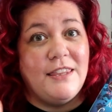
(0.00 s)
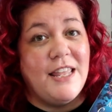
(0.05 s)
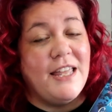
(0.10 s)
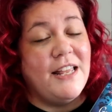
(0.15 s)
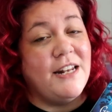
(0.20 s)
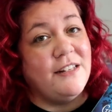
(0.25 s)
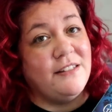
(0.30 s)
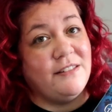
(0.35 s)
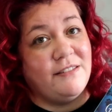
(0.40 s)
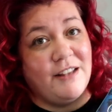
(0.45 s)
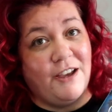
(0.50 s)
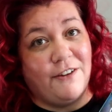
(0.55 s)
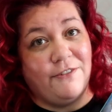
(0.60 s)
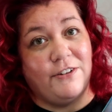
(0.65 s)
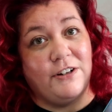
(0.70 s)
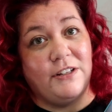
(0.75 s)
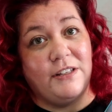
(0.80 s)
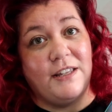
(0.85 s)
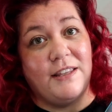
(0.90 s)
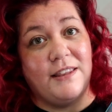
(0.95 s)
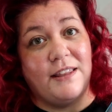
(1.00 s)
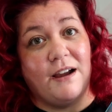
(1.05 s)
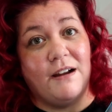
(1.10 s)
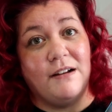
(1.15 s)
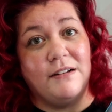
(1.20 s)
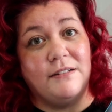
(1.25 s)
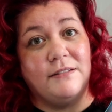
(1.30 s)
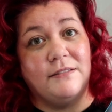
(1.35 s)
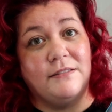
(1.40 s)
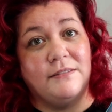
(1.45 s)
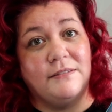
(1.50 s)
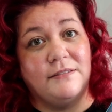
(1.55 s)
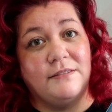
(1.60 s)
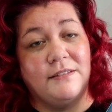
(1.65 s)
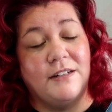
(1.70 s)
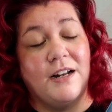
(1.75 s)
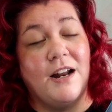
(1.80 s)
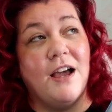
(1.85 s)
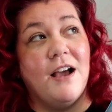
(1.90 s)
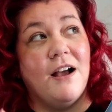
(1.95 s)
It is definitely there
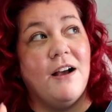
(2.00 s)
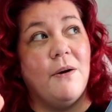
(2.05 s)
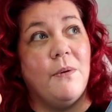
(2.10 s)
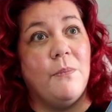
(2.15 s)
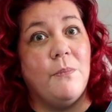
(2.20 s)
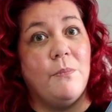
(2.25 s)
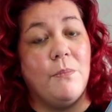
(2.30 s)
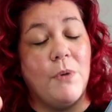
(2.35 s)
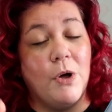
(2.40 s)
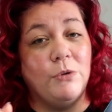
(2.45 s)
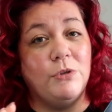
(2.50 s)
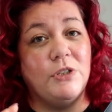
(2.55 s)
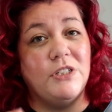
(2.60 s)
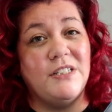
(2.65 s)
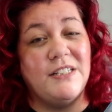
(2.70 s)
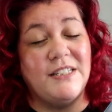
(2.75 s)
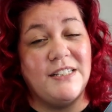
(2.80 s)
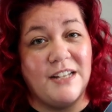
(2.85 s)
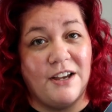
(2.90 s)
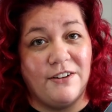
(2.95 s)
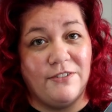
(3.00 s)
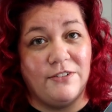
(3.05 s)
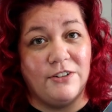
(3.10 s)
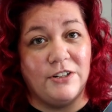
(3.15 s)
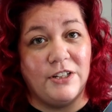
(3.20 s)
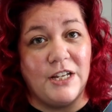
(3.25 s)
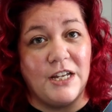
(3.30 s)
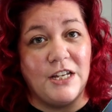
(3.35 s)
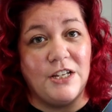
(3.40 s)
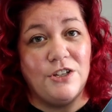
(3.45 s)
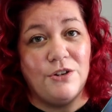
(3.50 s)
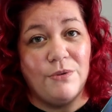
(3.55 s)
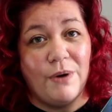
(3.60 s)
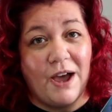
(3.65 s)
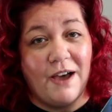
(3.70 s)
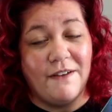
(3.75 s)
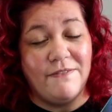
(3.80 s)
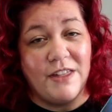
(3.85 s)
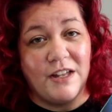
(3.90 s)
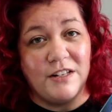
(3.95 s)
most definitely you
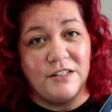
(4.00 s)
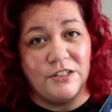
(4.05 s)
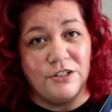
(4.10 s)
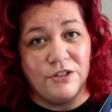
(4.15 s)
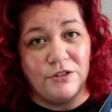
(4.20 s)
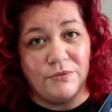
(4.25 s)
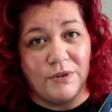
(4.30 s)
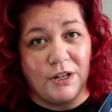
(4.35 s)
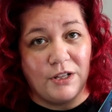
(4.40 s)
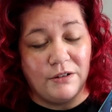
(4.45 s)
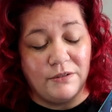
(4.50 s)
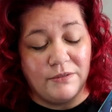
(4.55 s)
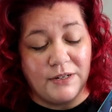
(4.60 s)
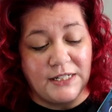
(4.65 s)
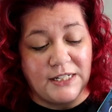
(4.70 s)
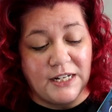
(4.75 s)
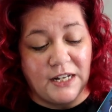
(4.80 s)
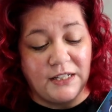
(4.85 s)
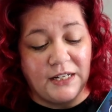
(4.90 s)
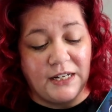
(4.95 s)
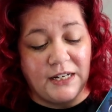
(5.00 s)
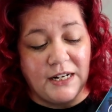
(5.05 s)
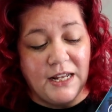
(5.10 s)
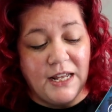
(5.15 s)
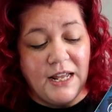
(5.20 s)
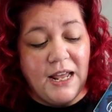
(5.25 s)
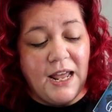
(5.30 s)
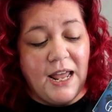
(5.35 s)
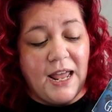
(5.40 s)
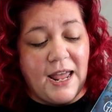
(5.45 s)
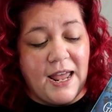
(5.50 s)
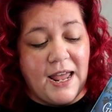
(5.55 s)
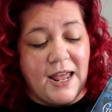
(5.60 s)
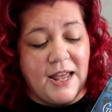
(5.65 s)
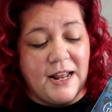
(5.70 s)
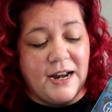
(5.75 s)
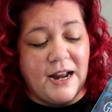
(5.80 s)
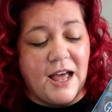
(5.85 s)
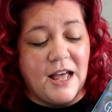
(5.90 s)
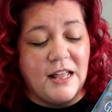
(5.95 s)
have that Cinderella retelling.
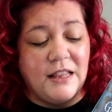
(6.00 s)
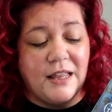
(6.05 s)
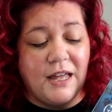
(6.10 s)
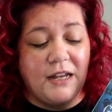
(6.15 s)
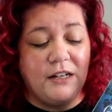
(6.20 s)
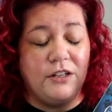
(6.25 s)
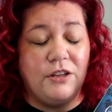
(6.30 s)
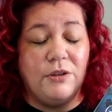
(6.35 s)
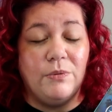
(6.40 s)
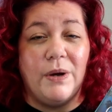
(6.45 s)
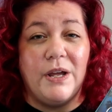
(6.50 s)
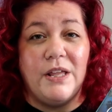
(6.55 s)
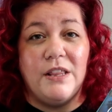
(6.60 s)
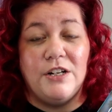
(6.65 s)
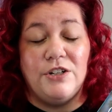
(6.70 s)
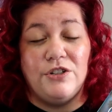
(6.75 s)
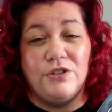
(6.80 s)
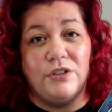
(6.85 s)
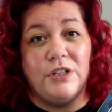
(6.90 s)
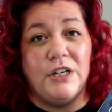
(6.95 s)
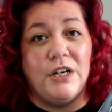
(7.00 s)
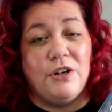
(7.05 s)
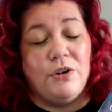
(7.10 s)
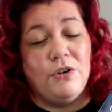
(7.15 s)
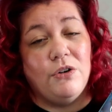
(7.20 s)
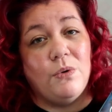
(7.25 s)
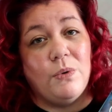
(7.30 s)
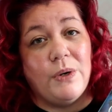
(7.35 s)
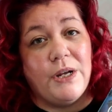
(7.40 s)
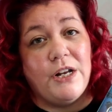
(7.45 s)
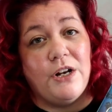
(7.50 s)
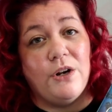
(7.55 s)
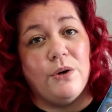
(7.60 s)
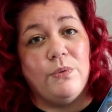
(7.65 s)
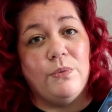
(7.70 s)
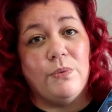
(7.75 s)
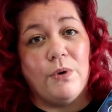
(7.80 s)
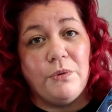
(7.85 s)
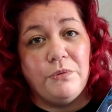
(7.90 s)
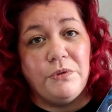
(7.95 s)
And I liked the way that Julia Quinn
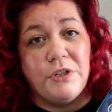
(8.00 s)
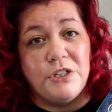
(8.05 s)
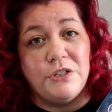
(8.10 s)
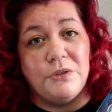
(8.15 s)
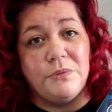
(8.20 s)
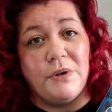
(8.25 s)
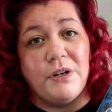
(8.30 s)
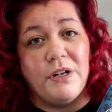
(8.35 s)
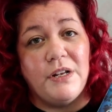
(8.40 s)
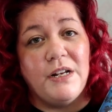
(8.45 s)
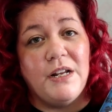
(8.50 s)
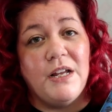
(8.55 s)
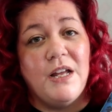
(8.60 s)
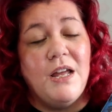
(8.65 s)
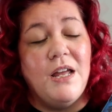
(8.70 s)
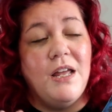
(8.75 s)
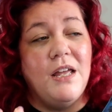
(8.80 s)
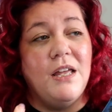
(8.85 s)
wrote this one.